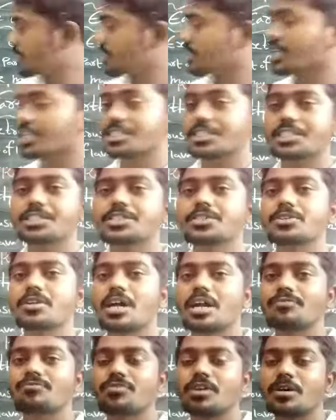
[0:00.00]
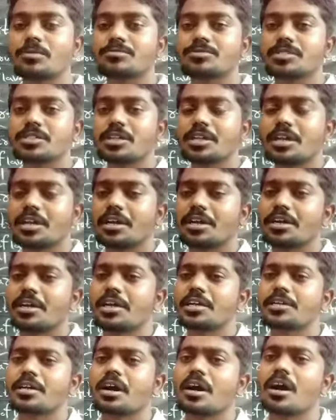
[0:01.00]
these extrusive landforms,
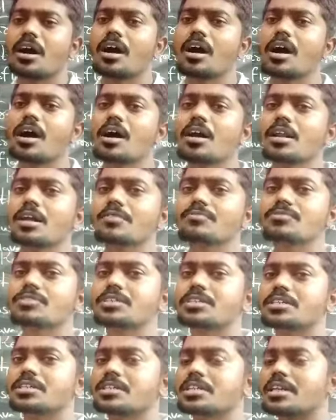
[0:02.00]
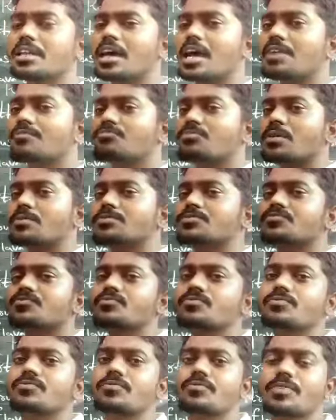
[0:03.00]
not all of the landforms
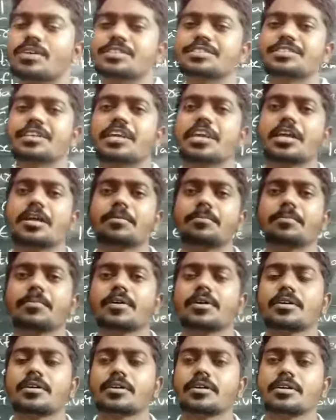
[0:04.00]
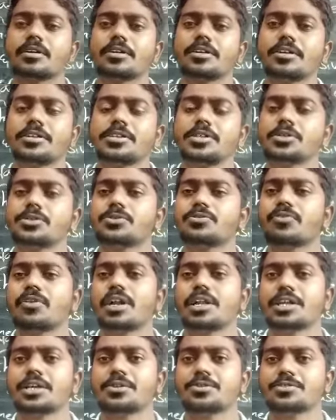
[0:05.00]
came due to
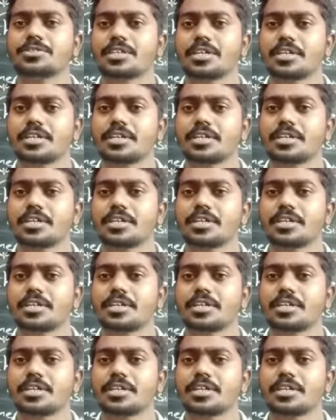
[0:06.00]
volcanoes,